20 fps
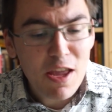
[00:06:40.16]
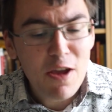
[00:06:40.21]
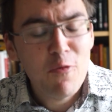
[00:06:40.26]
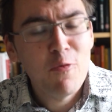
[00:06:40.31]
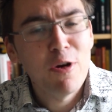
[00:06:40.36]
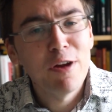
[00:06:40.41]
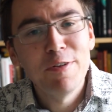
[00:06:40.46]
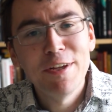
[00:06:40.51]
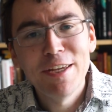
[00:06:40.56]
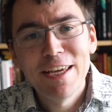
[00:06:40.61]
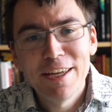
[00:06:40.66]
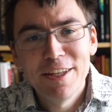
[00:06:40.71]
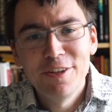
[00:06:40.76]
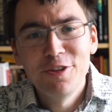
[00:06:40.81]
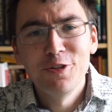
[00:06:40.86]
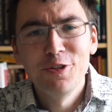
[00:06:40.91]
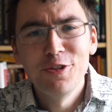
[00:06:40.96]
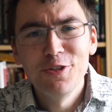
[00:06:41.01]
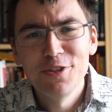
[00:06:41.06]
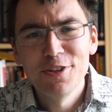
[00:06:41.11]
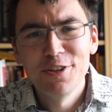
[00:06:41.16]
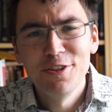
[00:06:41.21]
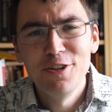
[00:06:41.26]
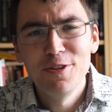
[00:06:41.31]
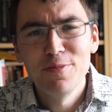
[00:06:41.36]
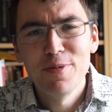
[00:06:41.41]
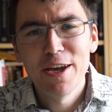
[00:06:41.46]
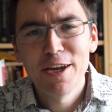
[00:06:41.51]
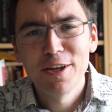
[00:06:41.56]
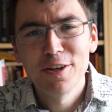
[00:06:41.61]
when we introduce a
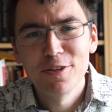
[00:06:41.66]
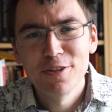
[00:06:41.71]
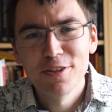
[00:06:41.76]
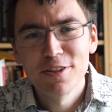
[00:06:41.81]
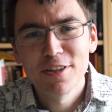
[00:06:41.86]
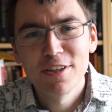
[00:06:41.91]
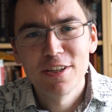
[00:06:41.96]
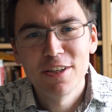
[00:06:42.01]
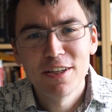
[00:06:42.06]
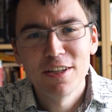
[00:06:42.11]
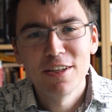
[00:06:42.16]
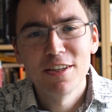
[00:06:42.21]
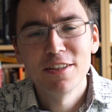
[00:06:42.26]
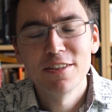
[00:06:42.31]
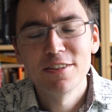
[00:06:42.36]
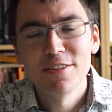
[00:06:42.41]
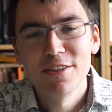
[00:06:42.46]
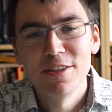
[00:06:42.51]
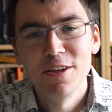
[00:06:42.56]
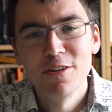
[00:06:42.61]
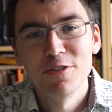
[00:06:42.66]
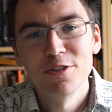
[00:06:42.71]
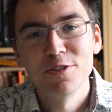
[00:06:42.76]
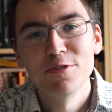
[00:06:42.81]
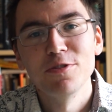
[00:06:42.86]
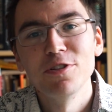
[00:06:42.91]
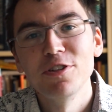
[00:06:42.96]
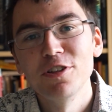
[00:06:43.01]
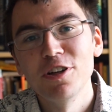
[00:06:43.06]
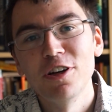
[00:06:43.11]
new banknote series,
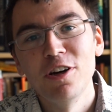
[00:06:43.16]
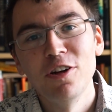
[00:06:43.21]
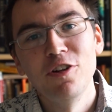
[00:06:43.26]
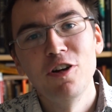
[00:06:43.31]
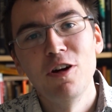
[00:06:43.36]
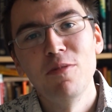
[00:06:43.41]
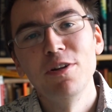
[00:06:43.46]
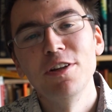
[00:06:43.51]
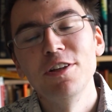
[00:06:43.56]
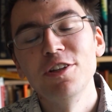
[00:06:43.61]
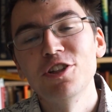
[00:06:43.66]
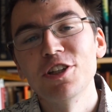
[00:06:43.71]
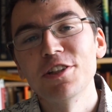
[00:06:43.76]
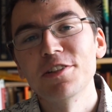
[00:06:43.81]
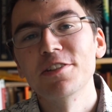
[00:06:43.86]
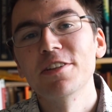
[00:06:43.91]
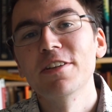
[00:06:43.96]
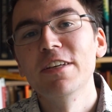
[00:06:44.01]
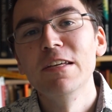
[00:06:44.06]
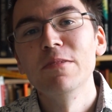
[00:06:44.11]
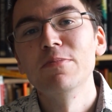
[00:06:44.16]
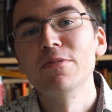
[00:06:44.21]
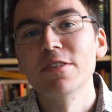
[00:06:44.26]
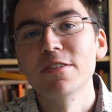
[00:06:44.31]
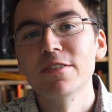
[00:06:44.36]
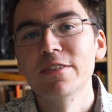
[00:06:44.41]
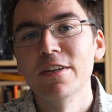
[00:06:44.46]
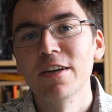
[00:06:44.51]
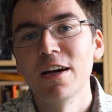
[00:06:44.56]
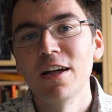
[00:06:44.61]
we normally just keep
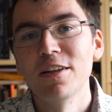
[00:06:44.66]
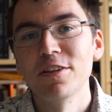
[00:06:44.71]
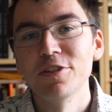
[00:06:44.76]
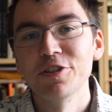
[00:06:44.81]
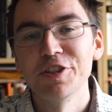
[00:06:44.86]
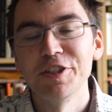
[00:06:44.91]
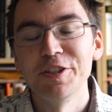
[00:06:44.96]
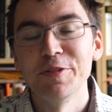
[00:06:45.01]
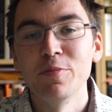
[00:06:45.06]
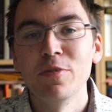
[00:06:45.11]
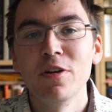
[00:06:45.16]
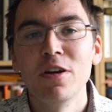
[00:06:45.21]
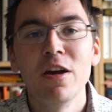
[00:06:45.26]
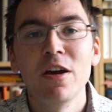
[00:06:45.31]
this color scheme.